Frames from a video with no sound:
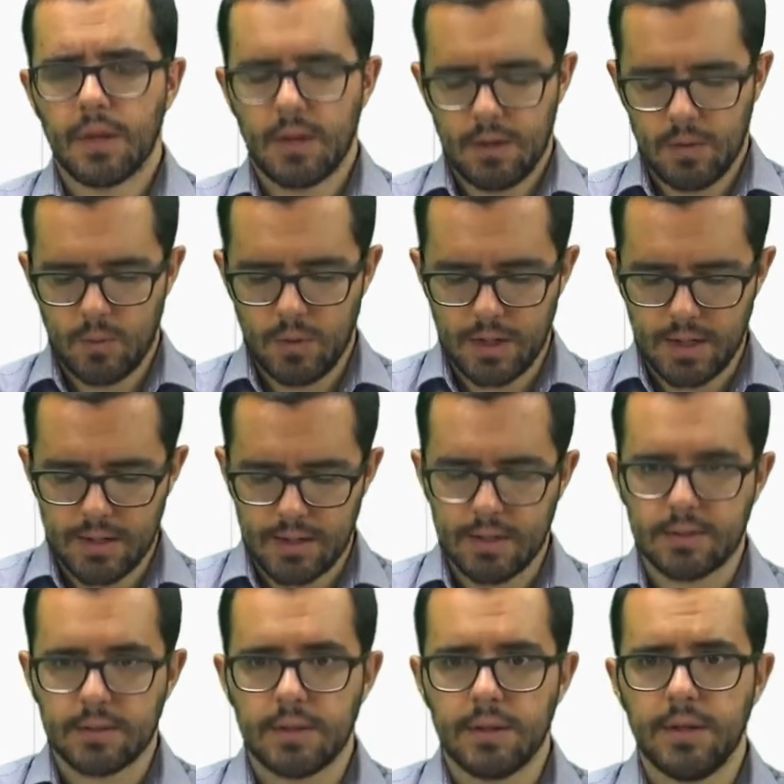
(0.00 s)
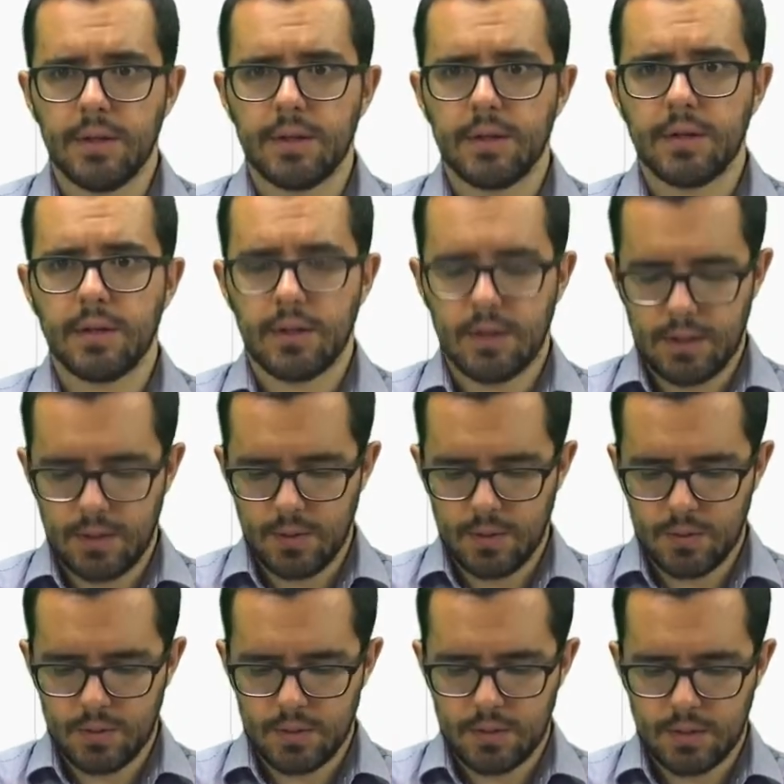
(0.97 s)
and we can add here a
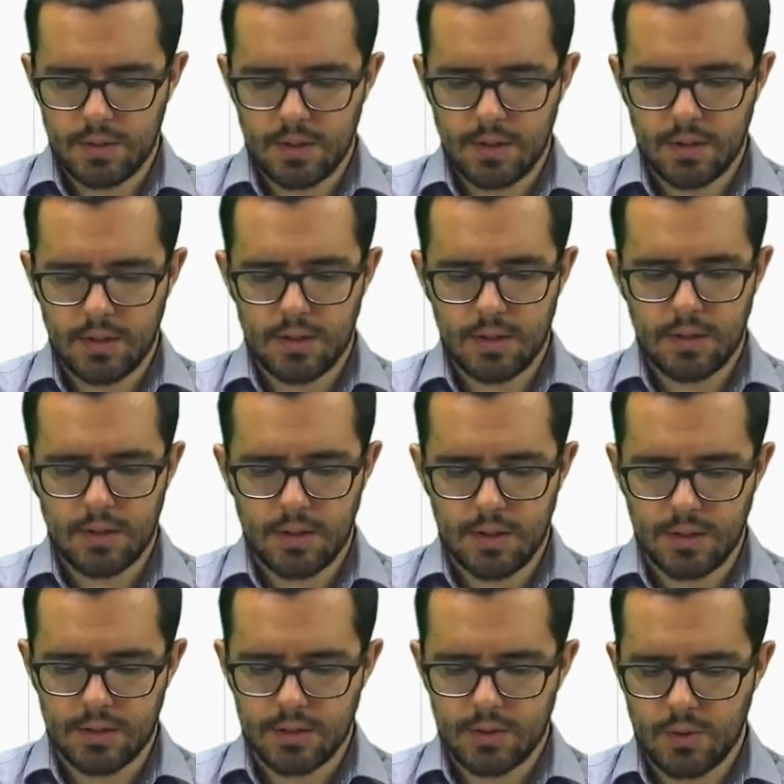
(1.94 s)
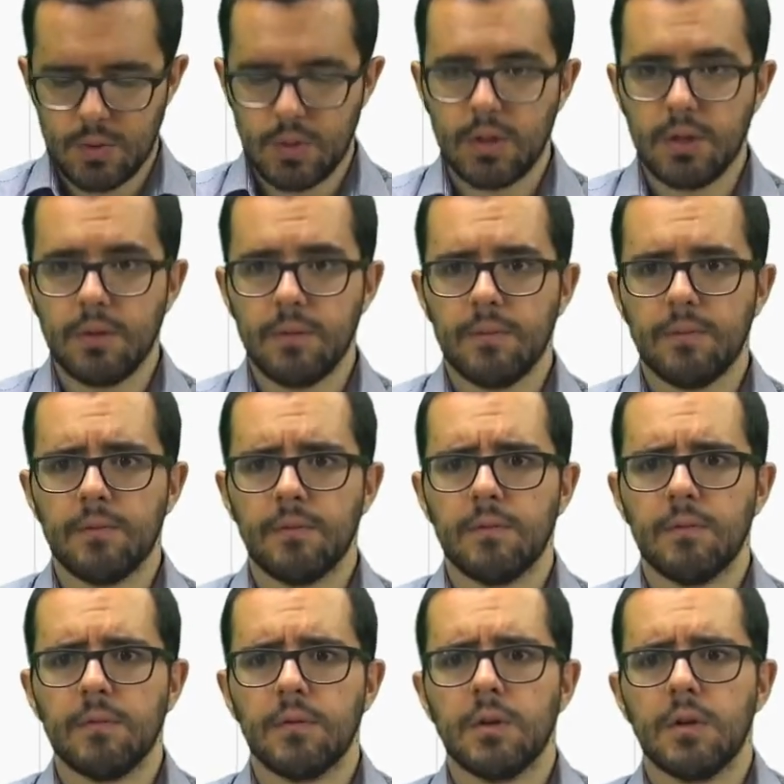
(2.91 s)
new h3,
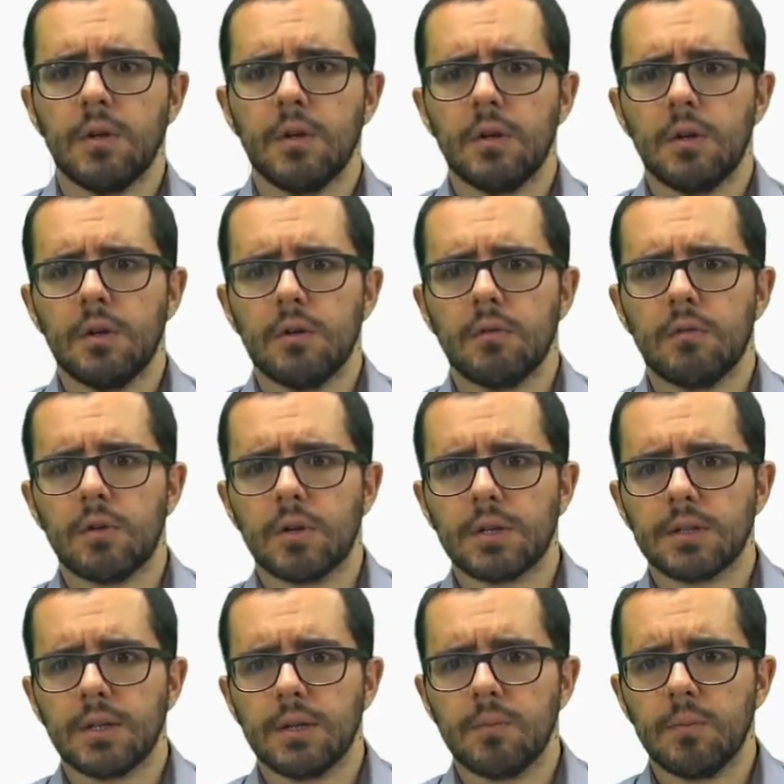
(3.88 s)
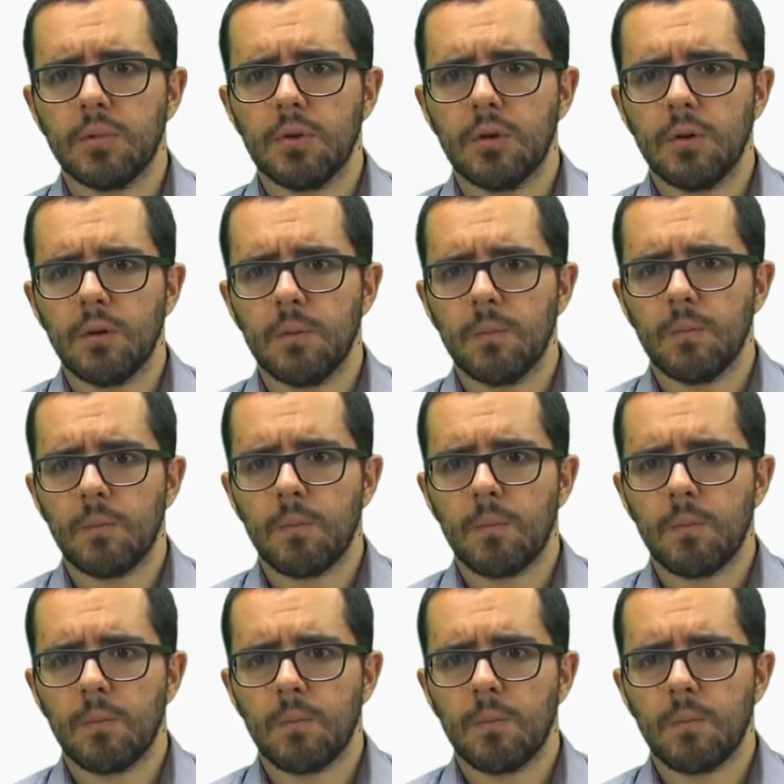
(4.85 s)
for example,